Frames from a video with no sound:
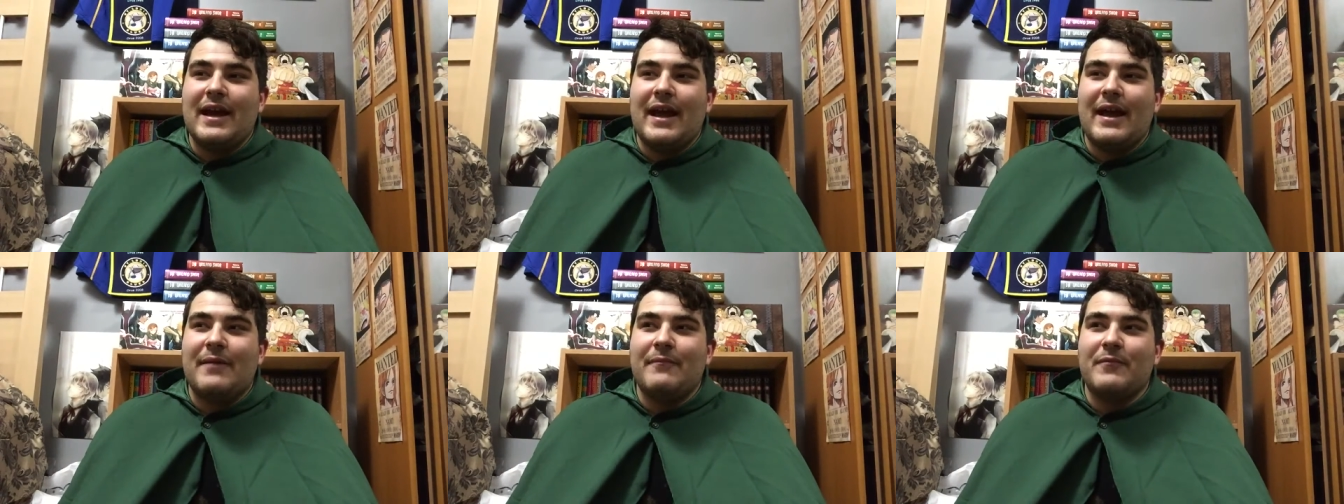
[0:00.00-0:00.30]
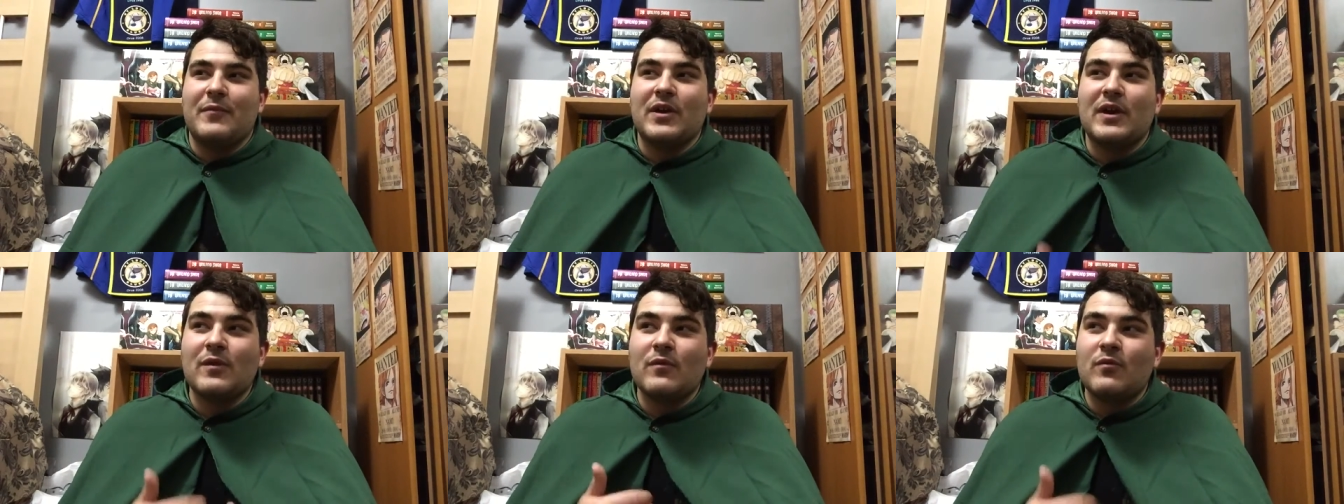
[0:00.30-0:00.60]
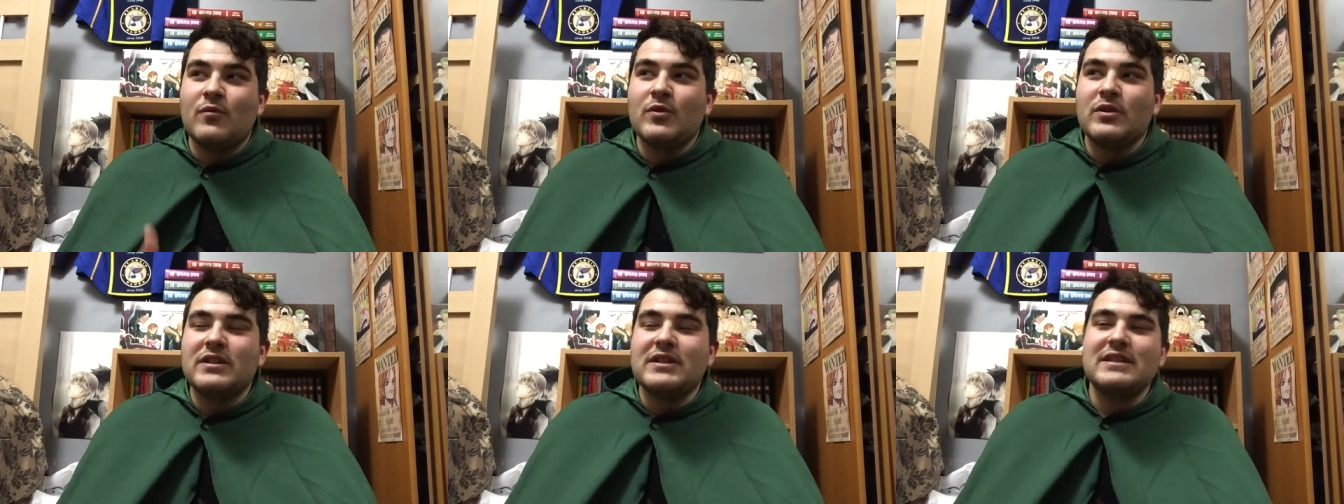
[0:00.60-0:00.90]
And we can
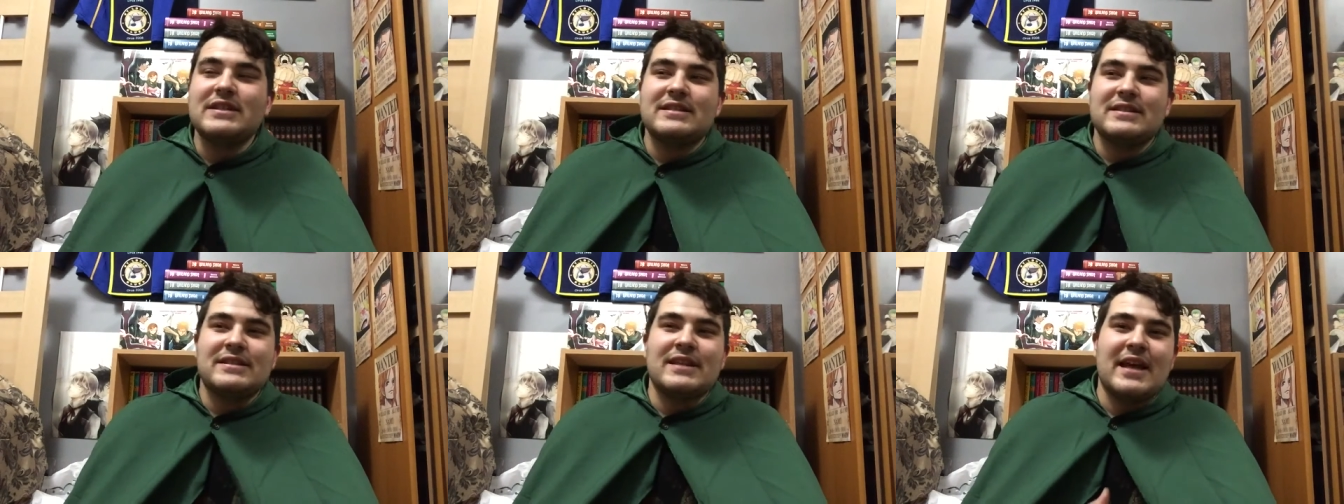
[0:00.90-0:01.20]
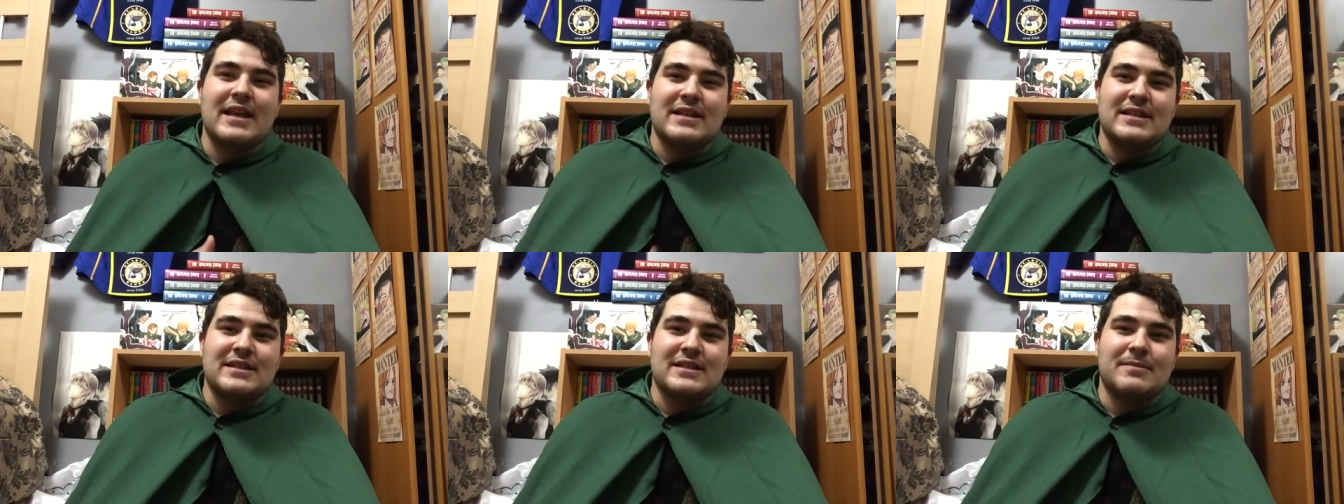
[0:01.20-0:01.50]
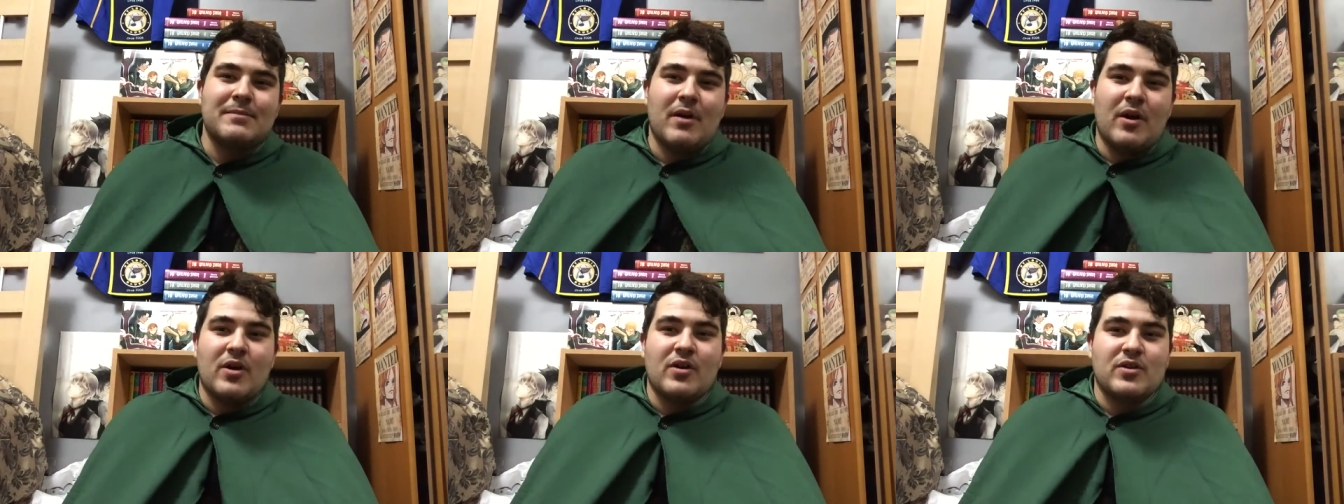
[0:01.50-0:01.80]
really
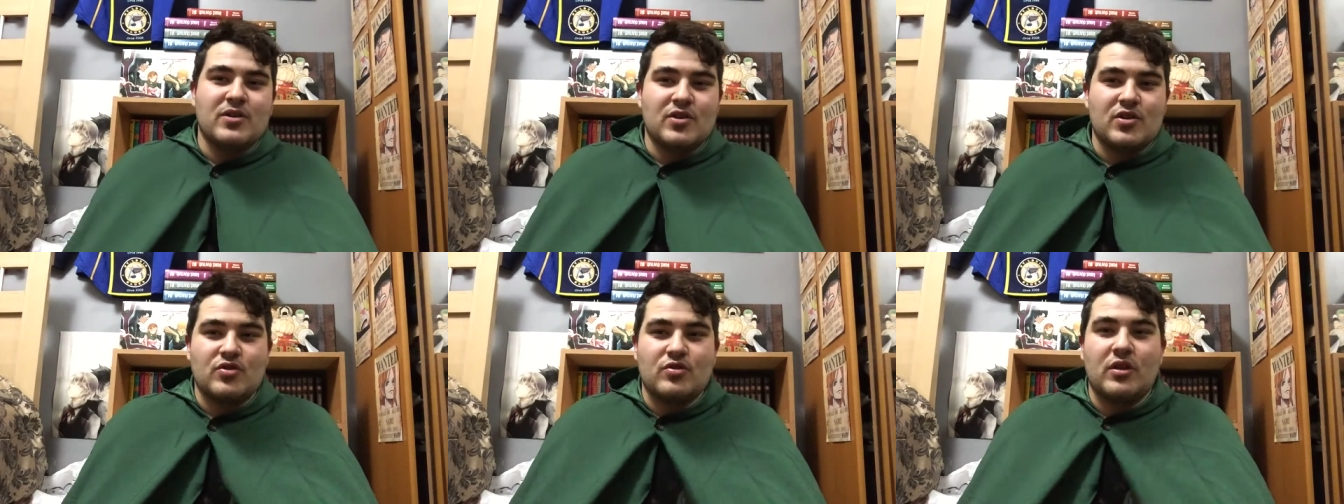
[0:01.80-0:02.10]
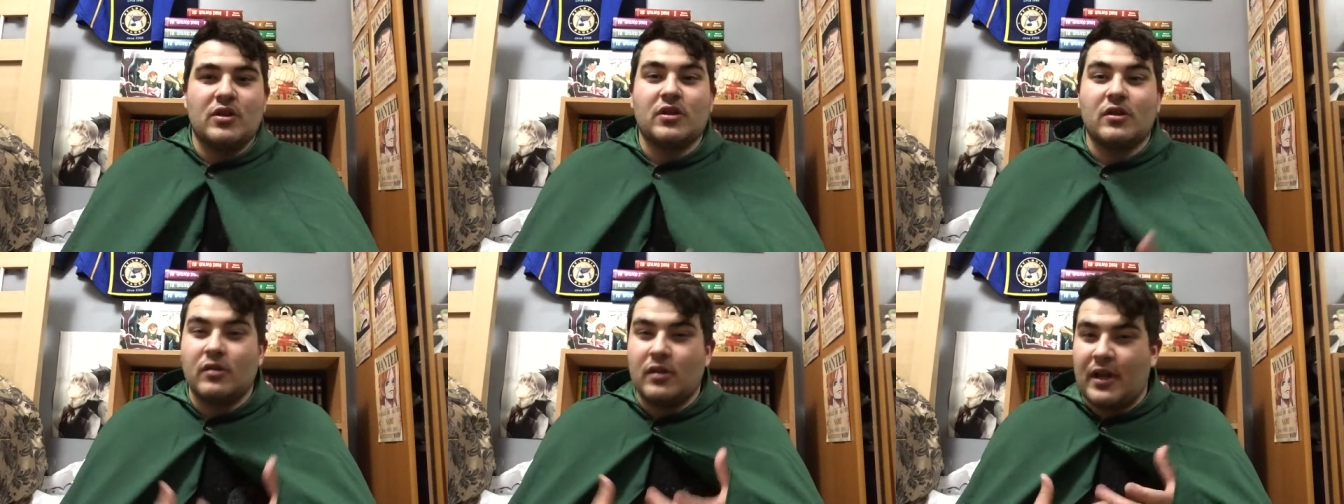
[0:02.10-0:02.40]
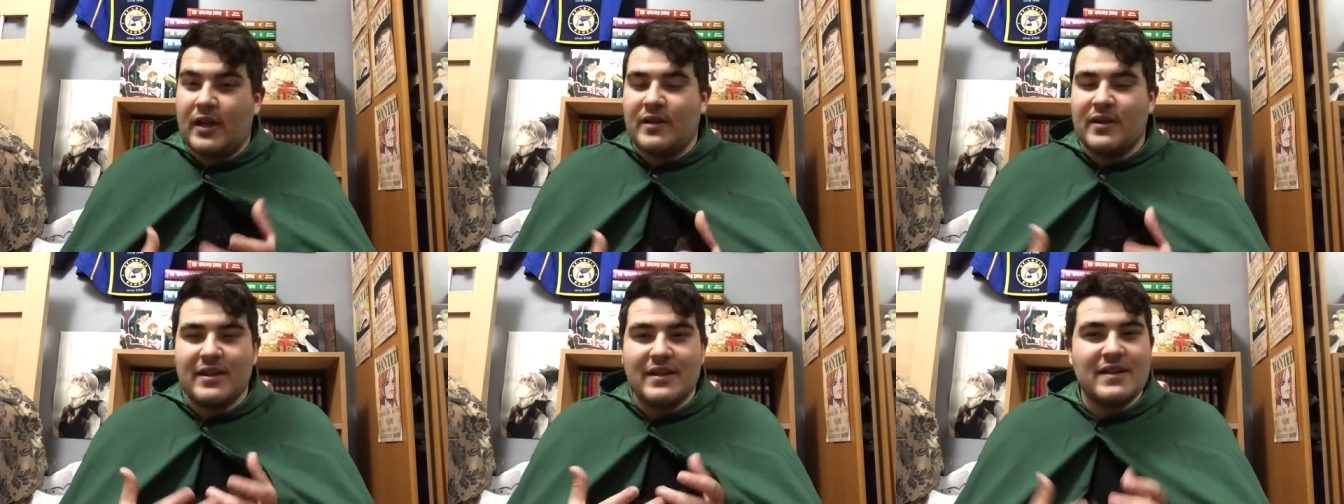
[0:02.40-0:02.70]
sense Melon's struggle,
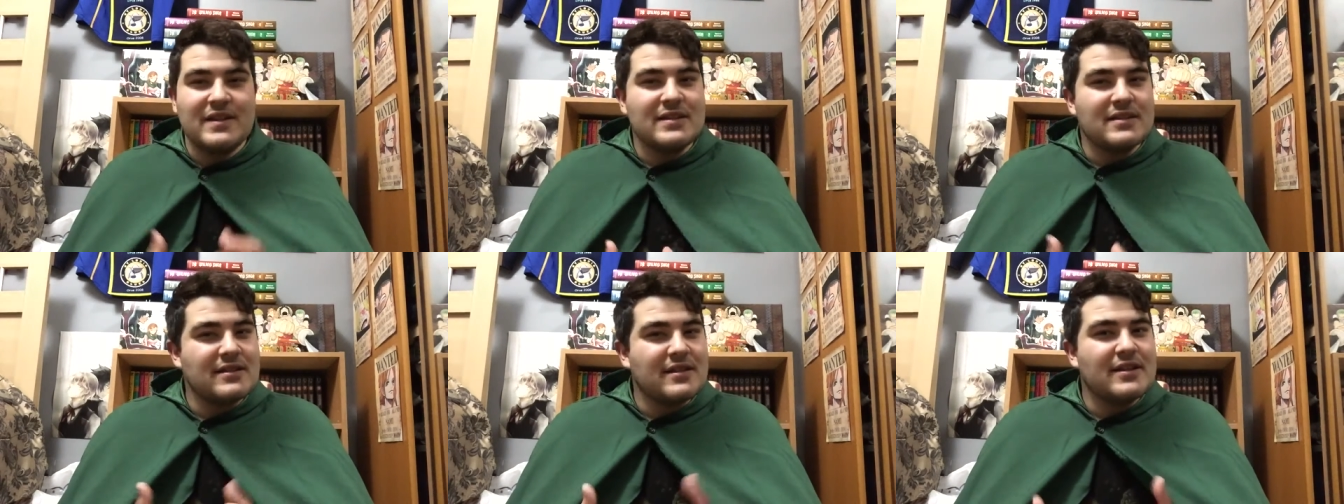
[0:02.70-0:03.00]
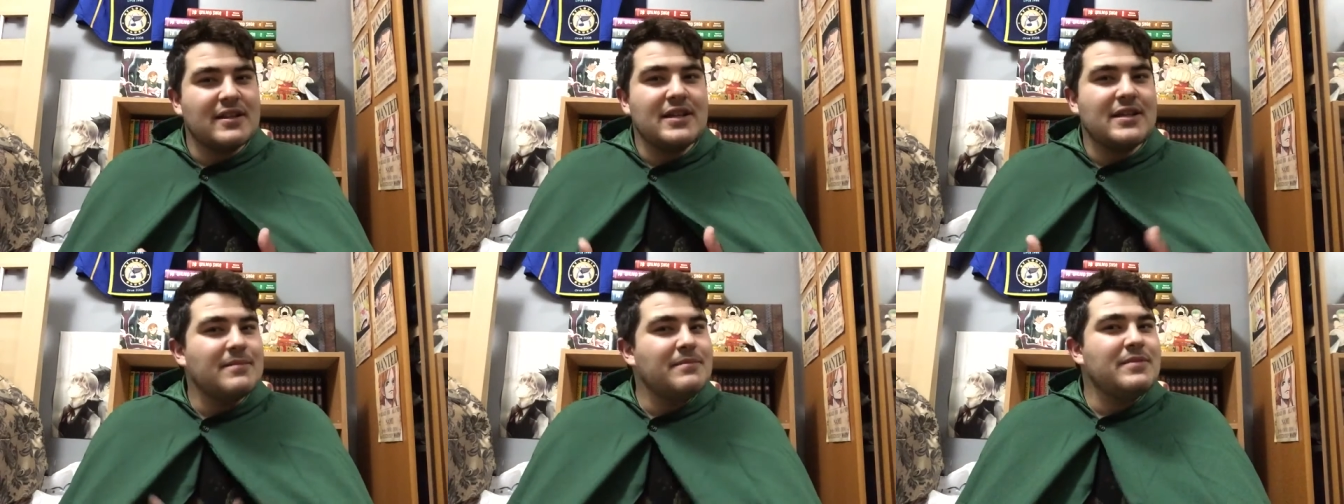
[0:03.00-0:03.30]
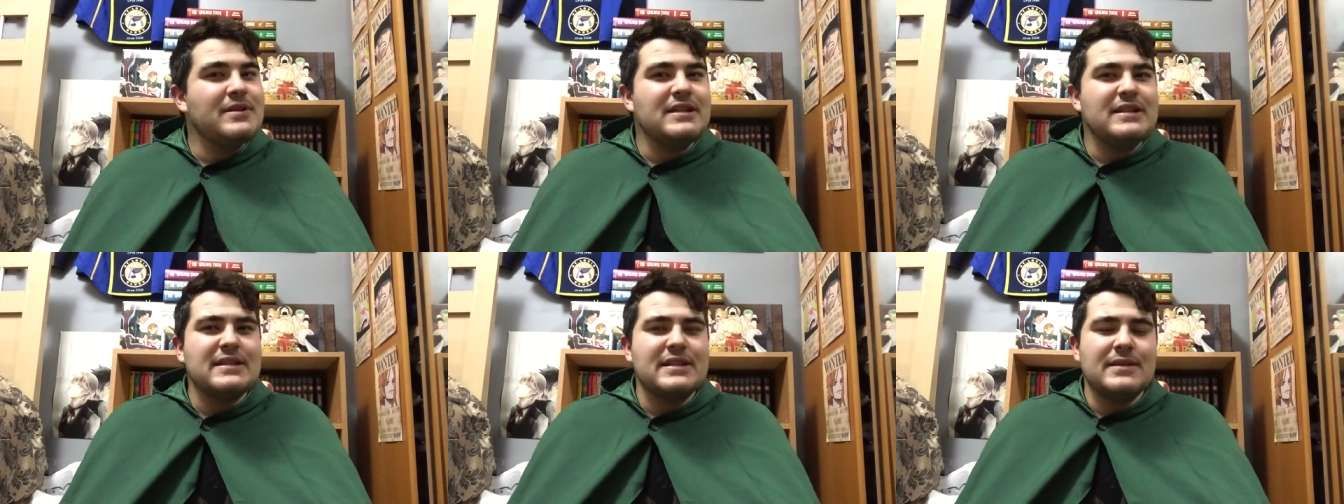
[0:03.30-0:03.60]
and there's gonna
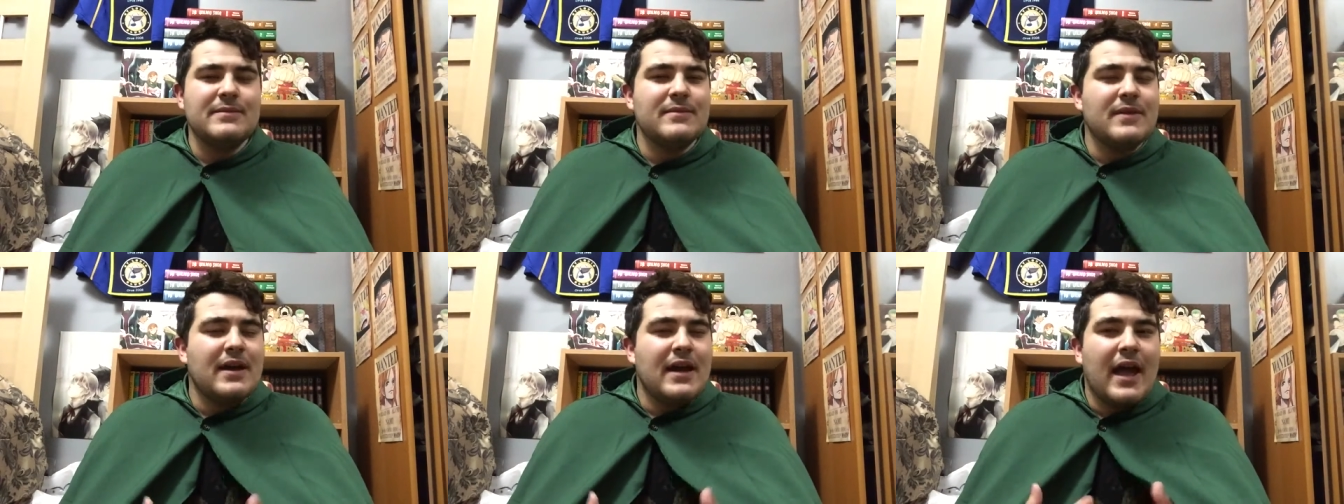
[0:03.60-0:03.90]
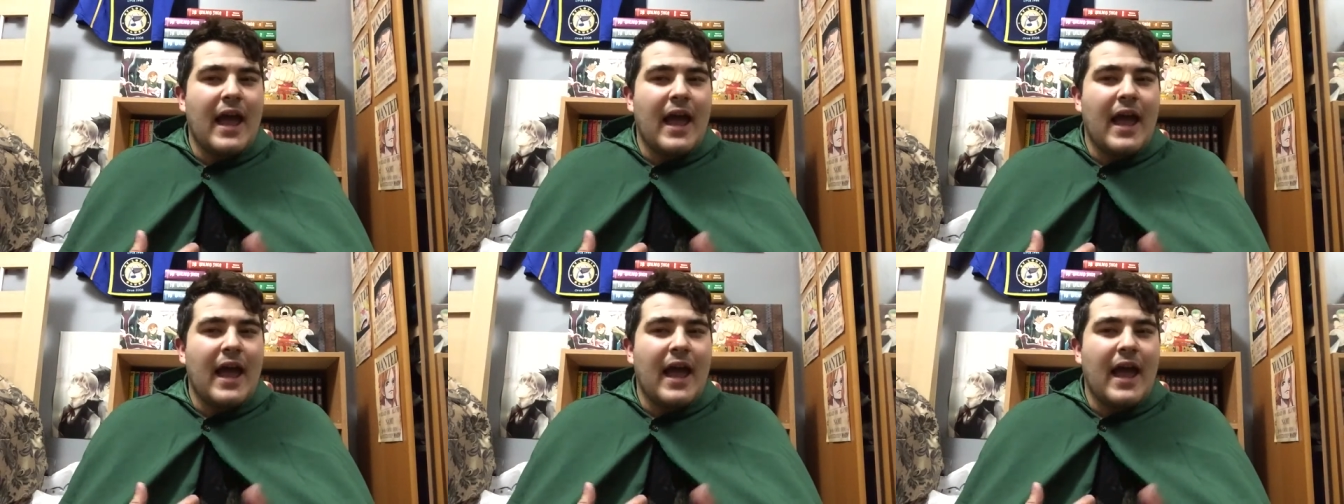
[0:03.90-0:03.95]
be some.